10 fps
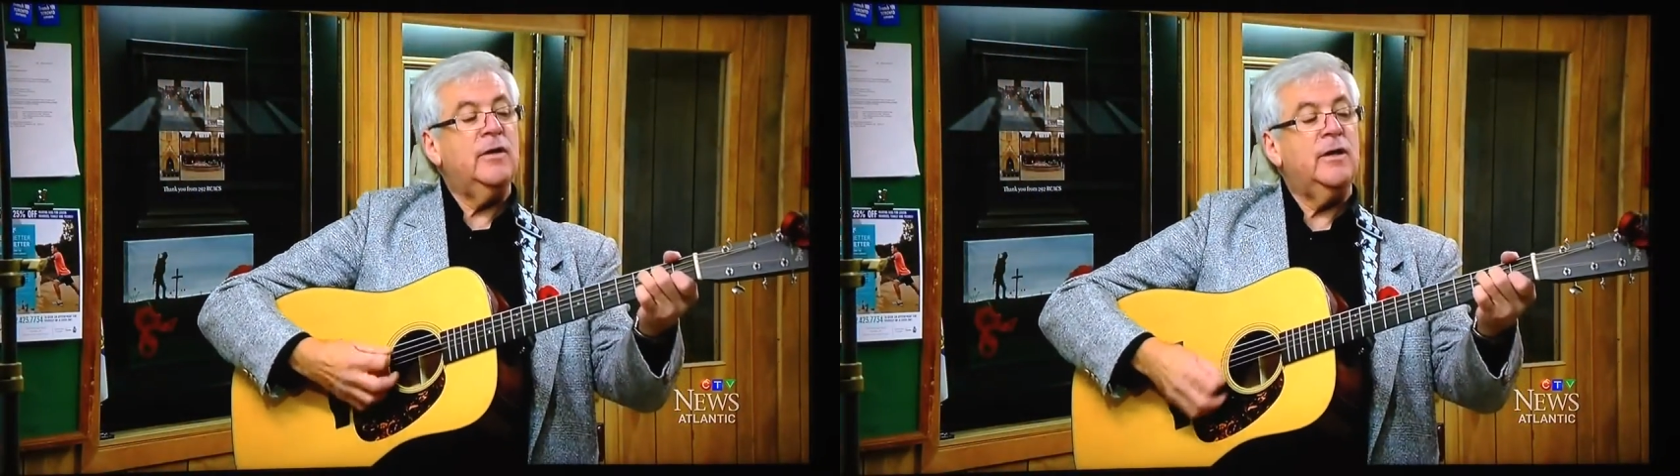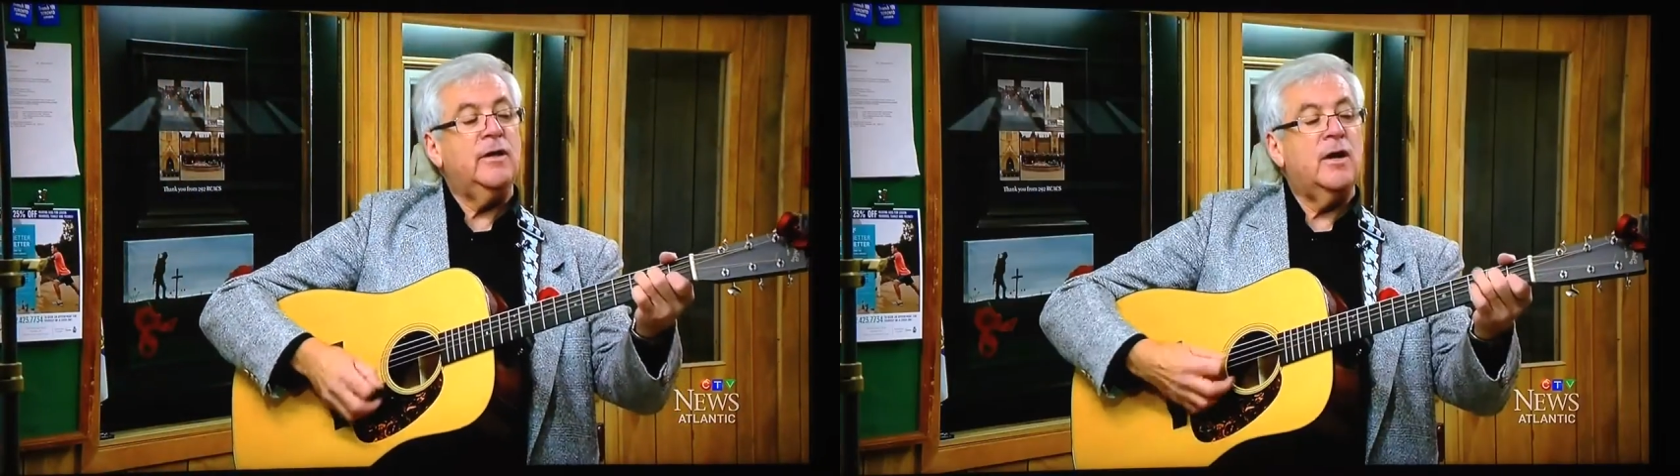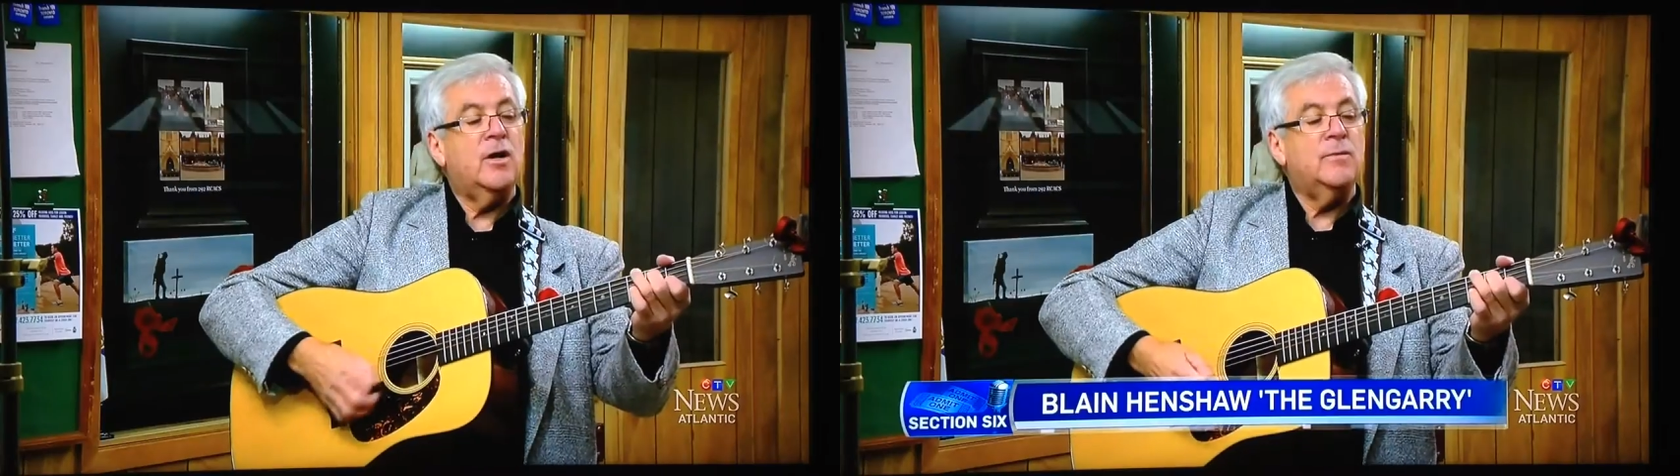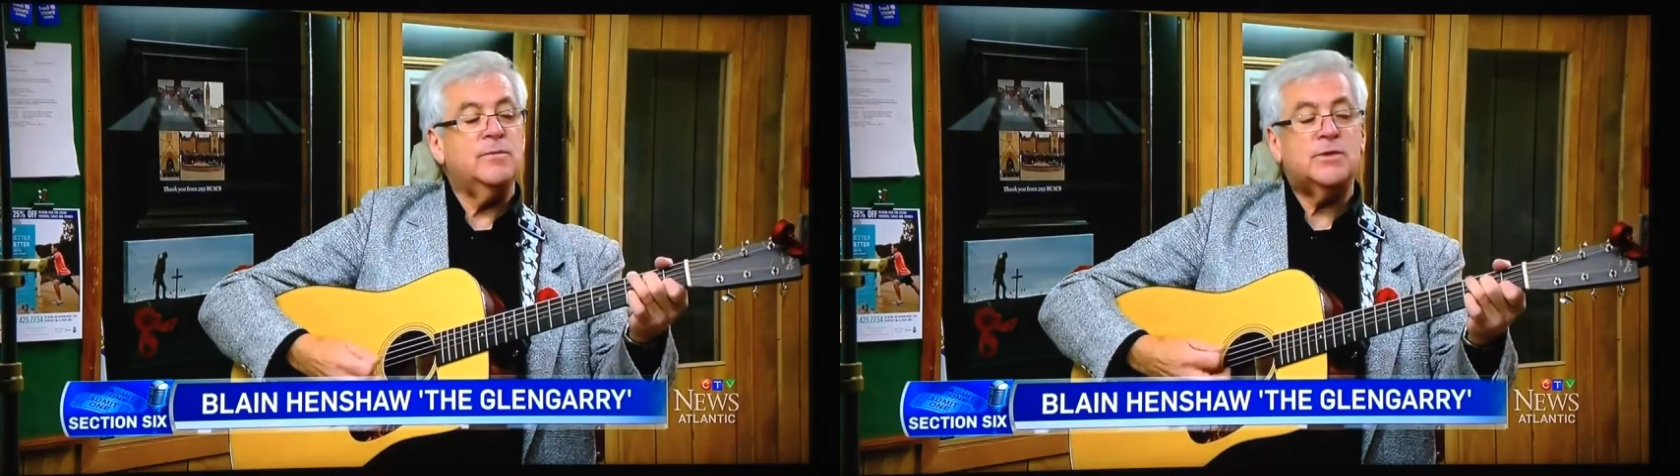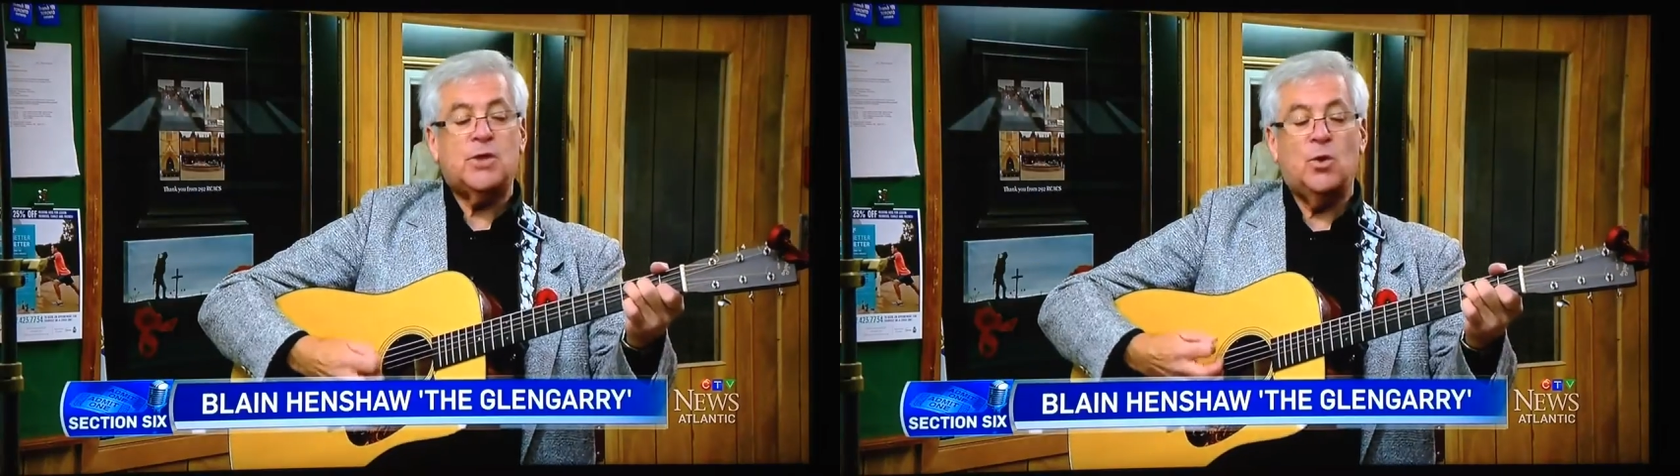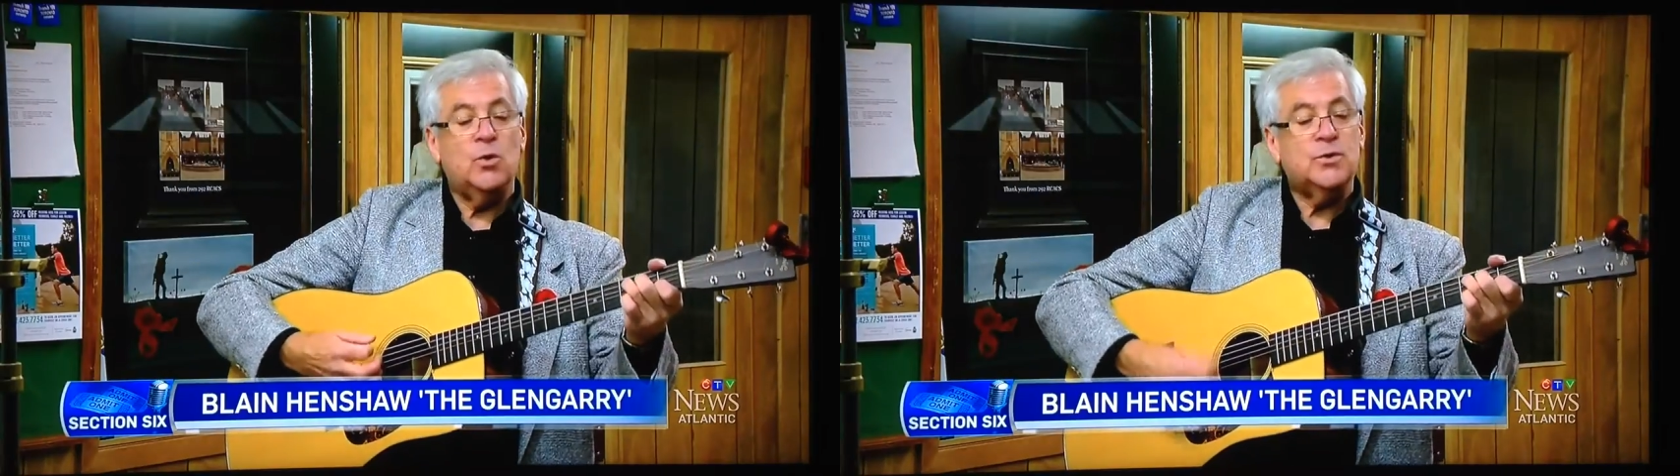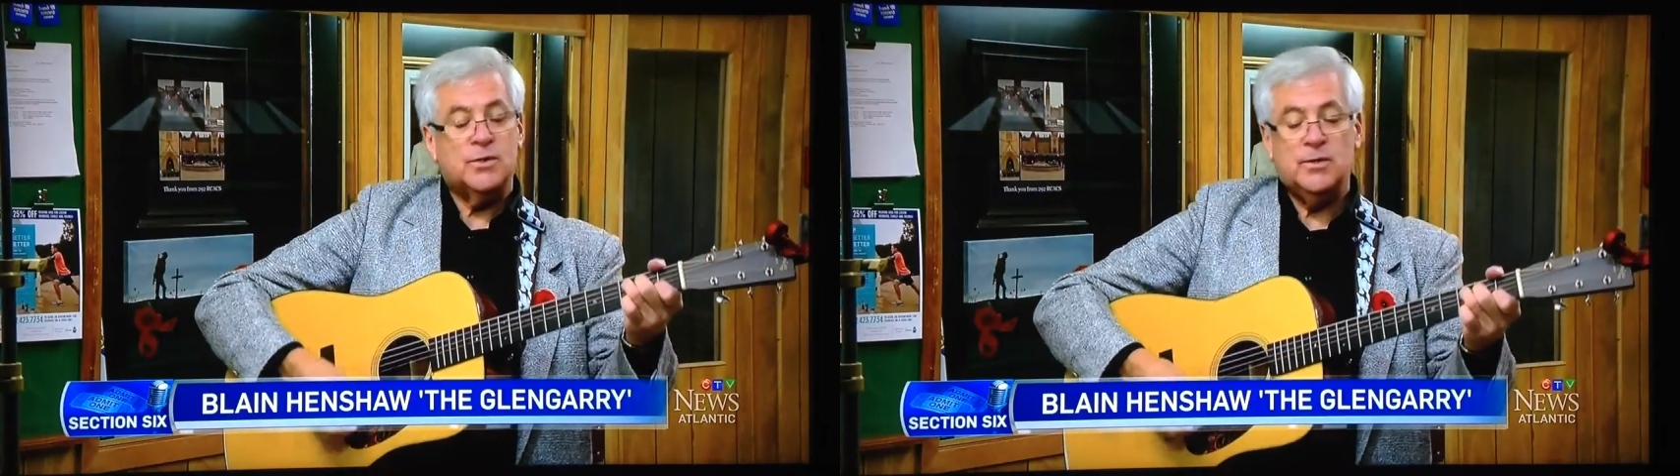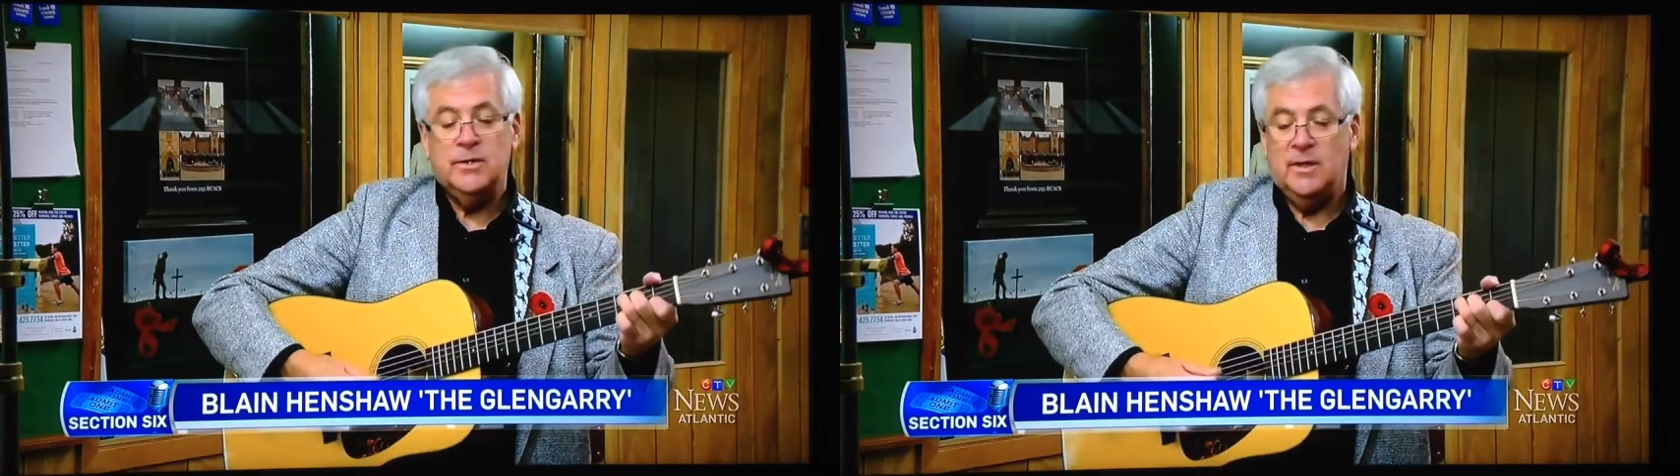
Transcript: unarmed soldier